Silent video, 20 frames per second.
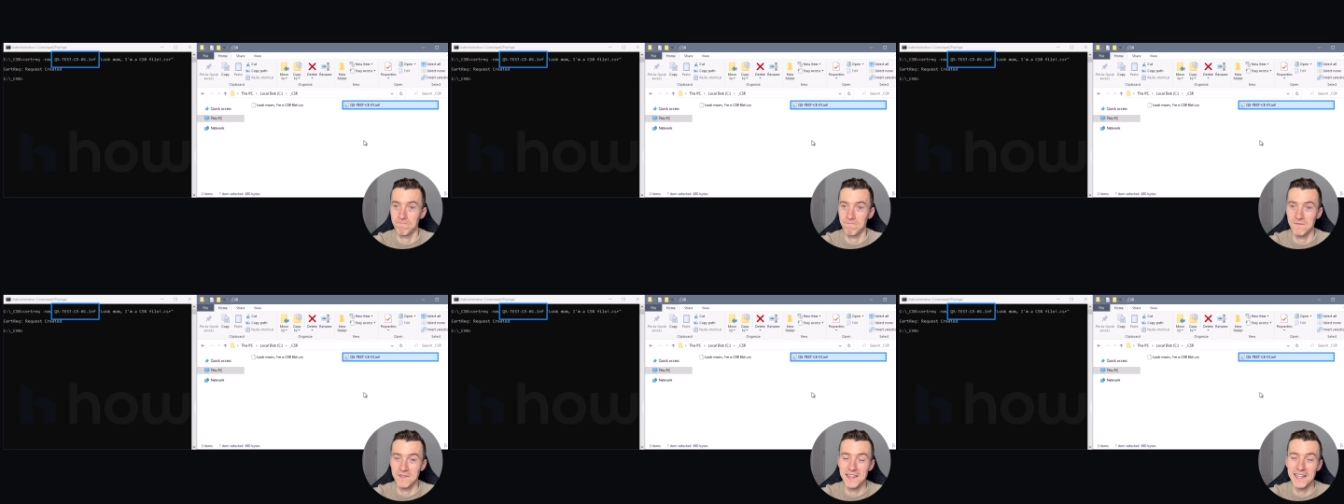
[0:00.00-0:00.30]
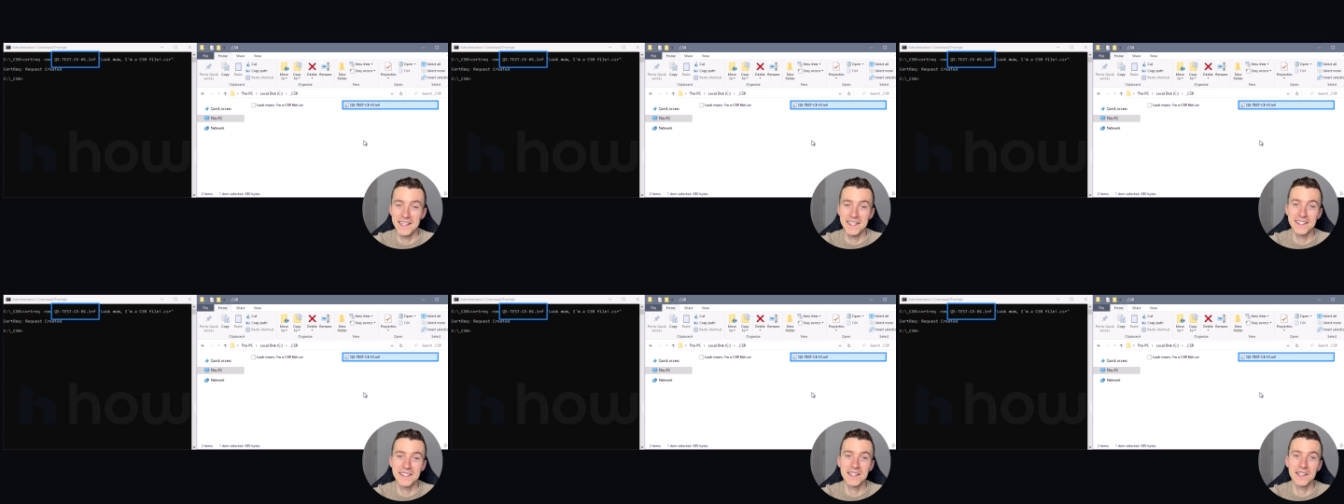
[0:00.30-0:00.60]

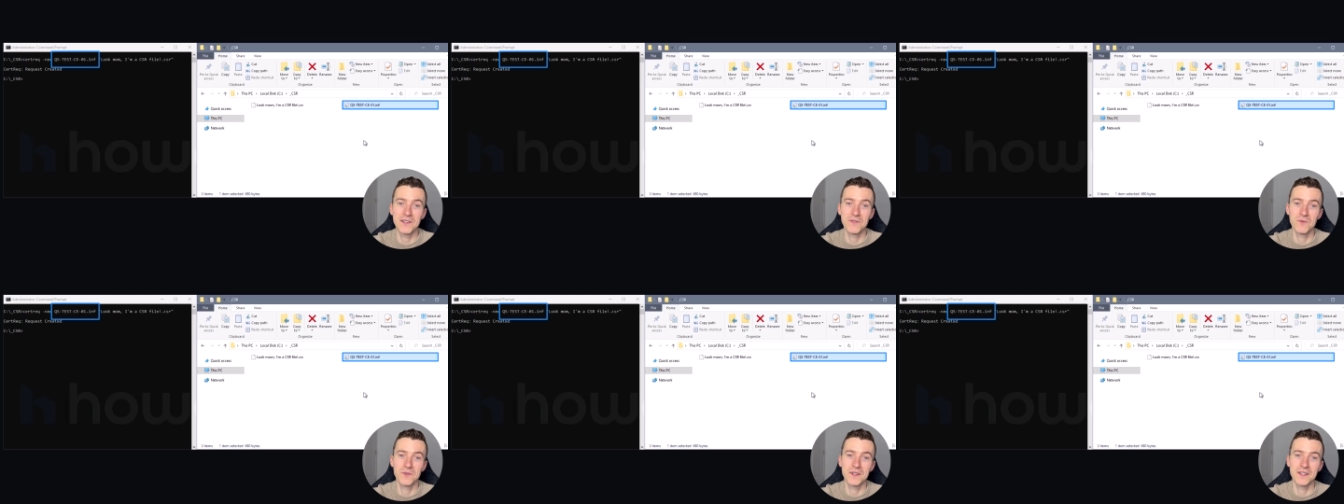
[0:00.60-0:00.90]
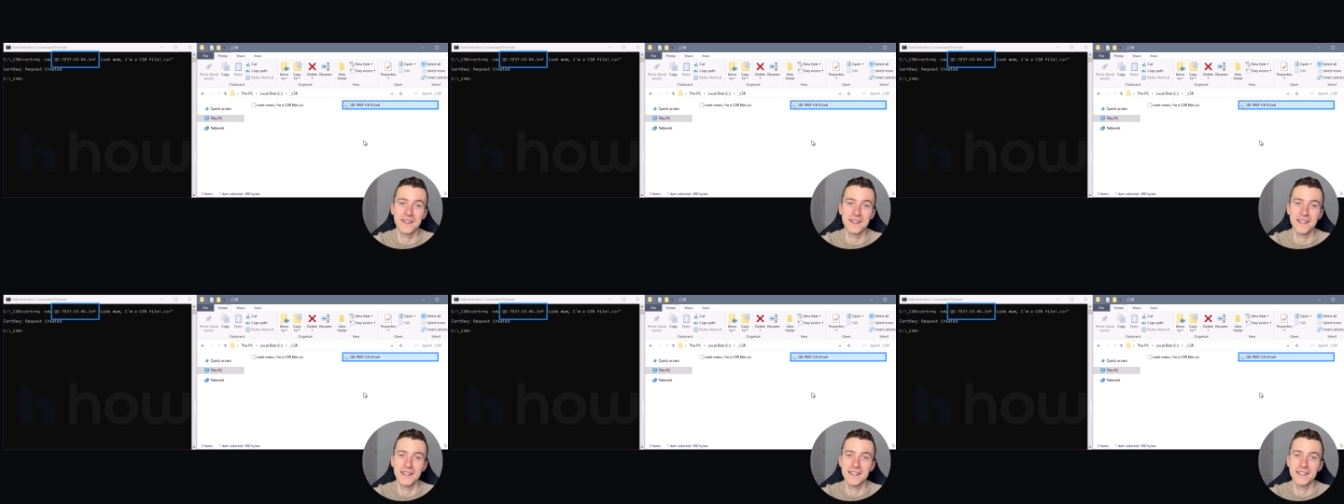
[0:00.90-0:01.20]
Let's see
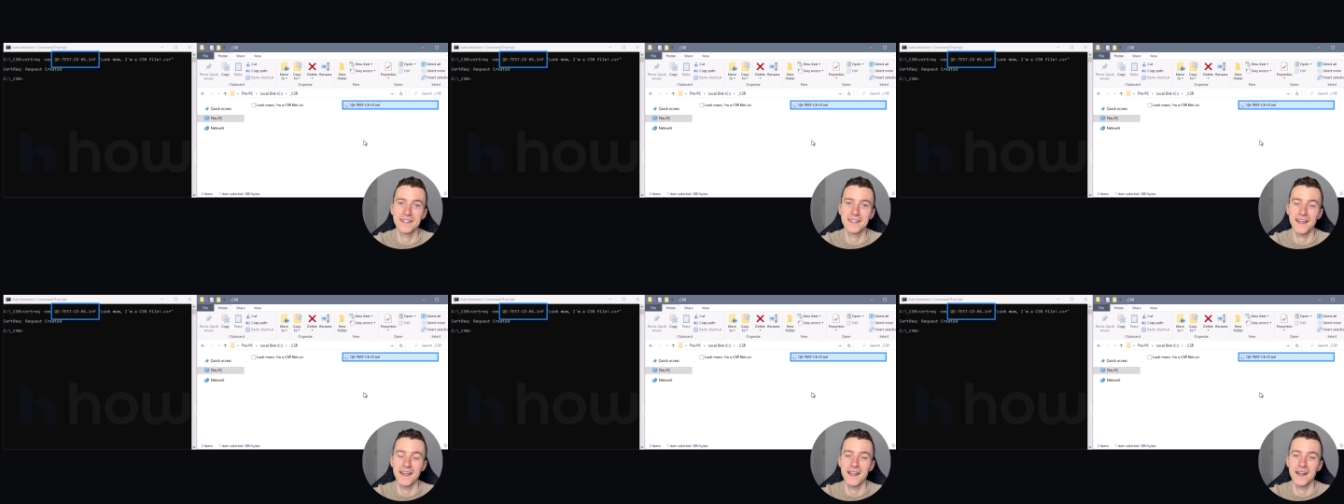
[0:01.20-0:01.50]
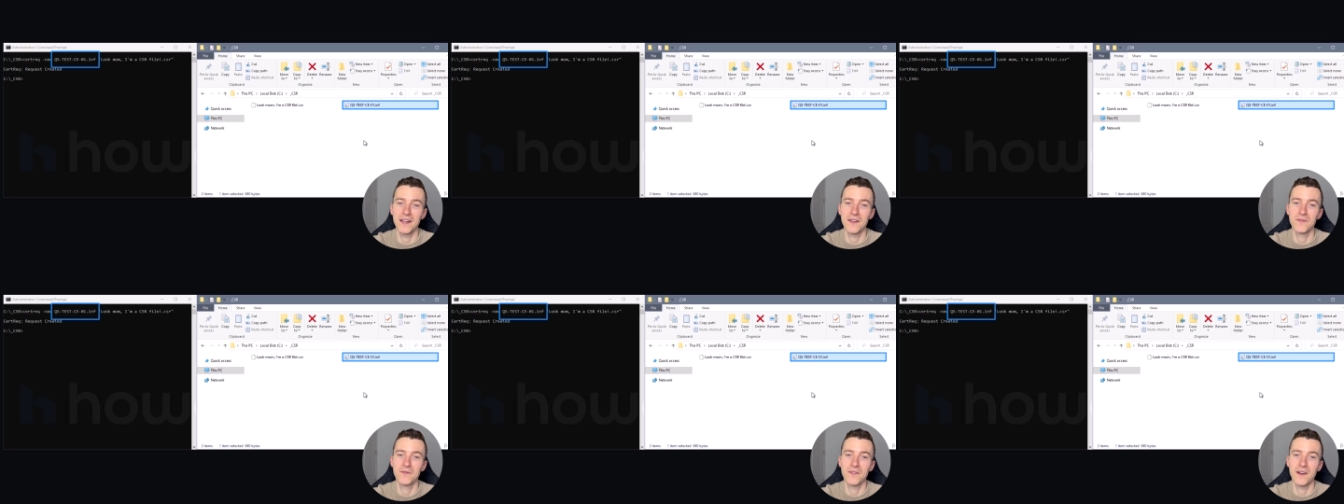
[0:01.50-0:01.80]
what this
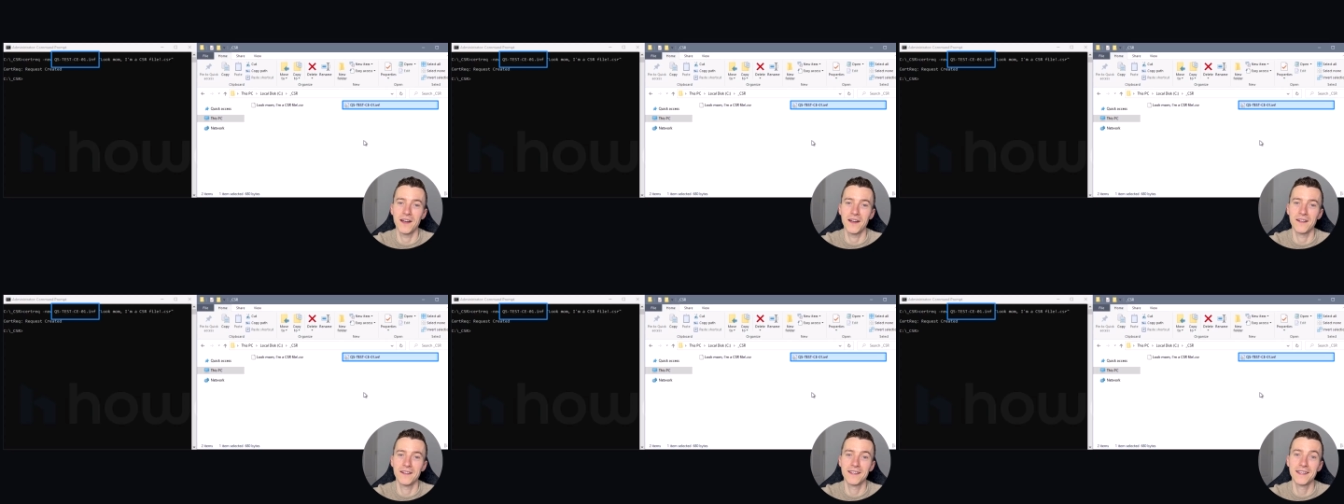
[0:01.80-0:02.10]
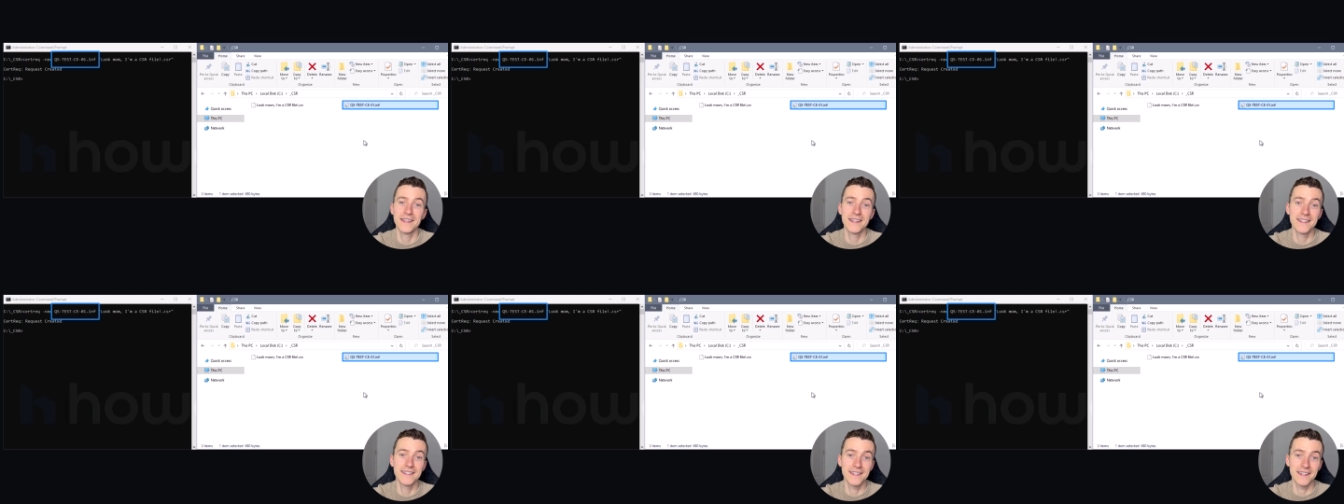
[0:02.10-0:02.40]
INF file
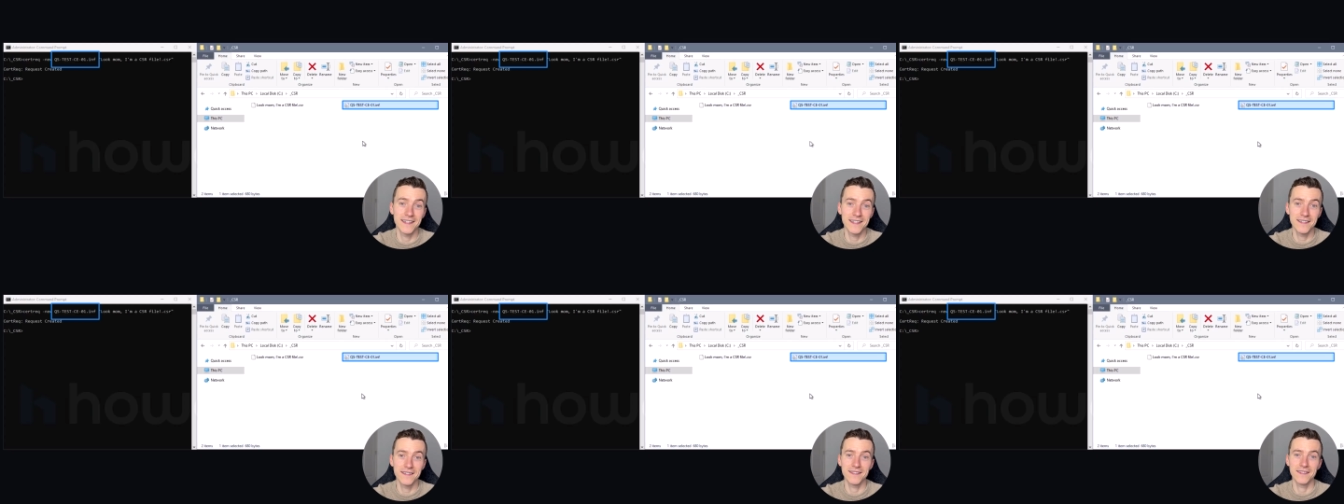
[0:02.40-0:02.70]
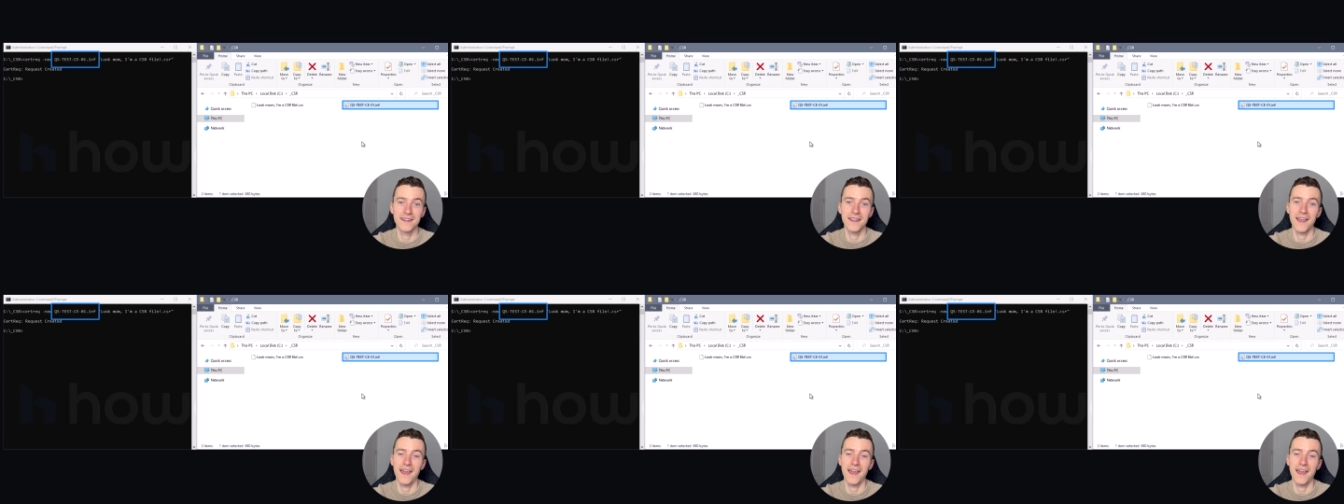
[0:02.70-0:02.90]
is and